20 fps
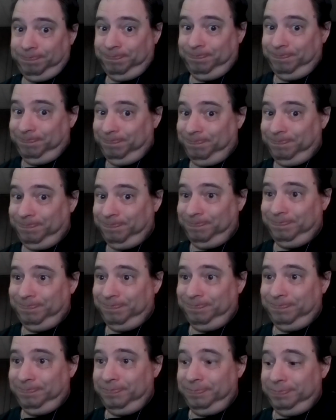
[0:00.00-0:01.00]

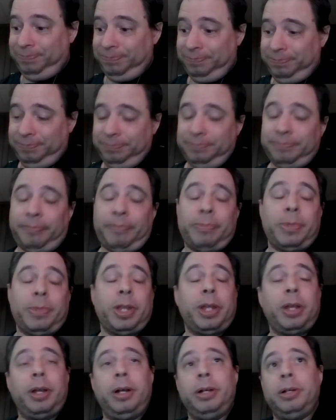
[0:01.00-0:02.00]

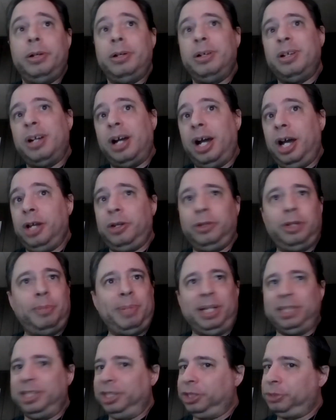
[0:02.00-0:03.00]
I don't know
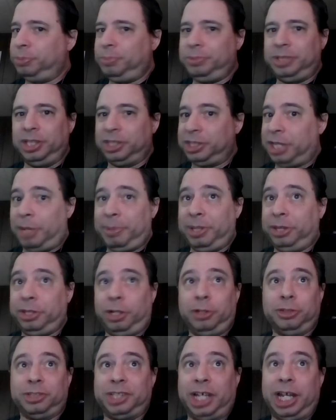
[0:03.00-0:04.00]
about this this coming
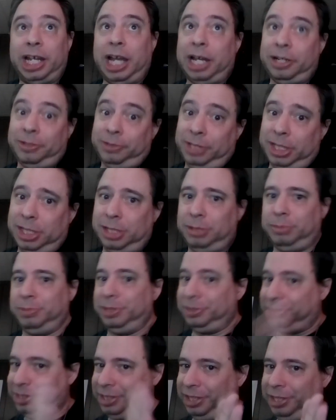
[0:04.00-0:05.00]
Thursday. I don't know.
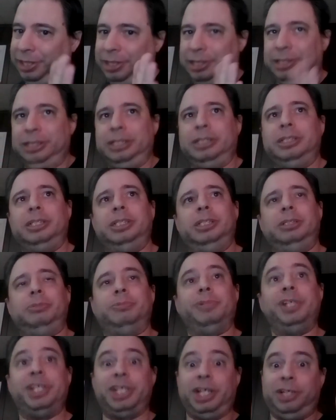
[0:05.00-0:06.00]
We'll see.
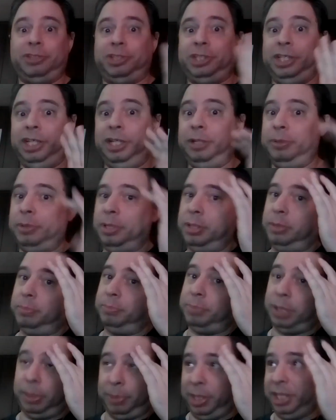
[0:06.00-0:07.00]
We shall see.
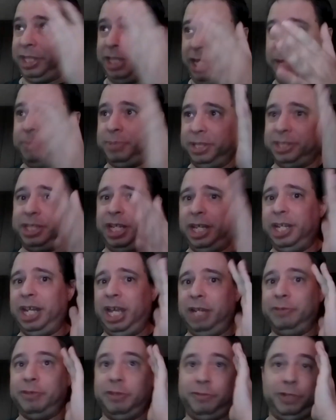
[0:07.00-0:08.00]
But I'm going to keep the
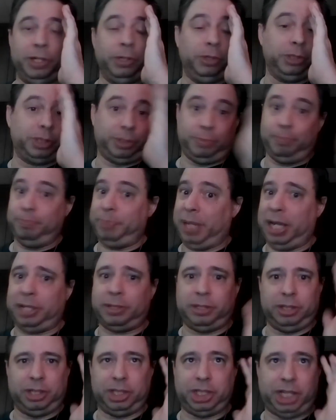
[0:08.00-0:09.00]
TNA reviews
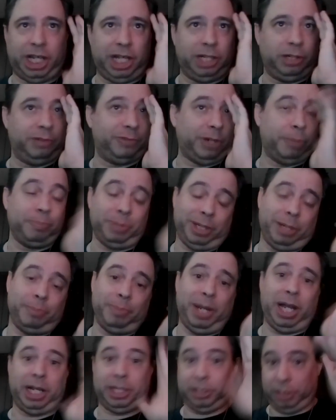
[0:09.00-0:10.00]
back on the channel if I bring
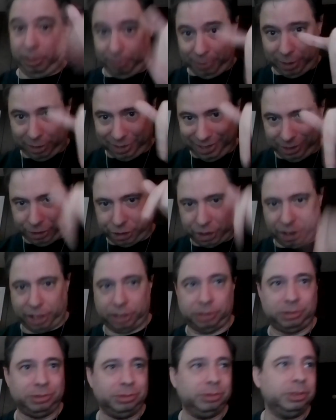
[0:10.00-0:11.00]
them back. I mean, on this
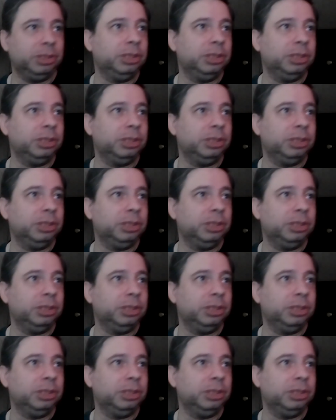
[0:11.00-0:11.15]
channel.